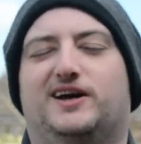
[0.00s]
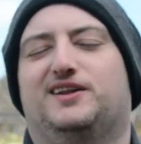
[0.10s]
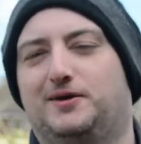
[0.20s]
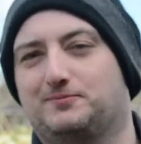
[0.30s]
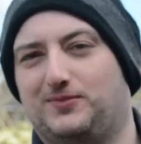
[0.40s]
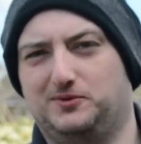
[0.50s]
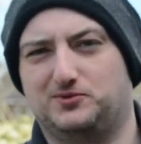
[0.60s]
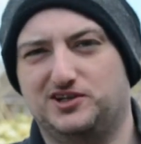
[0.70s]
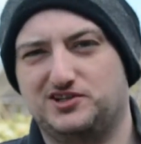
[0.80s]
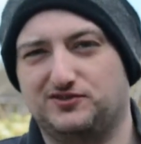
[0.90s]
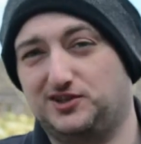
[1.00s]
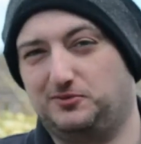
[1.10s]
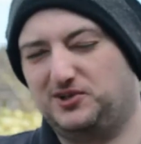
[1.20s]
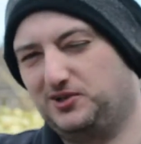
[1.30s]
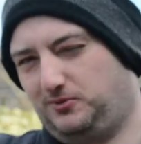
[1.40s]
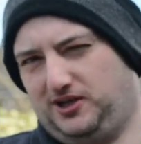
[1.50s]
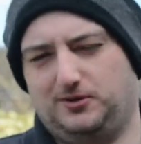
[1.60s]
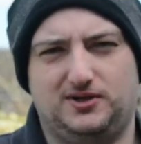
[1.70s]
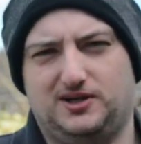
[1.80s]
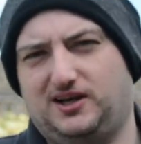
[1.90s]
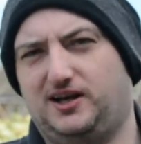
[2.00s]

there, I'm Chris for Tabletop Gaming,